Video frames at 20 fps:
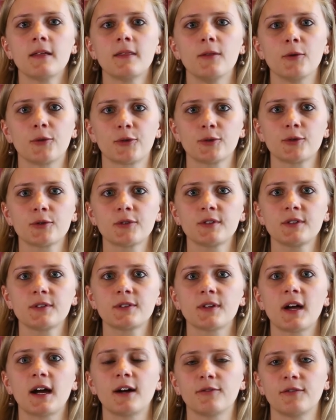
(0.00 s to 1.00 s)
The
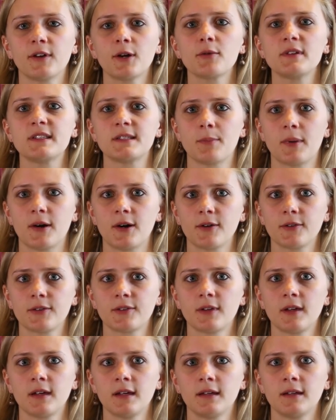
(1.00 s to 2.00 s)
sources are very
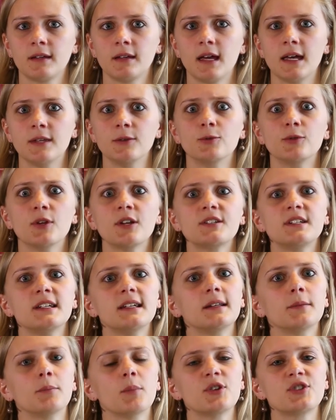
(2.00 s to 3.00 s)
sparse and do not
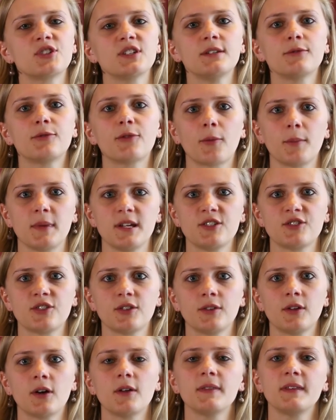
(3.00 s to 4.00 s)
yield much
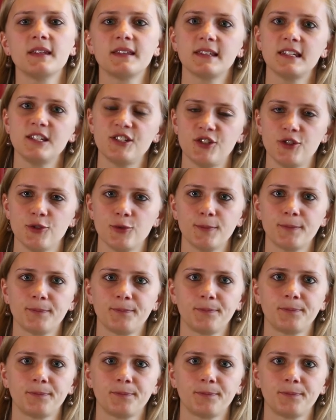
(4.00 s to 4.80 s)
information on this issue.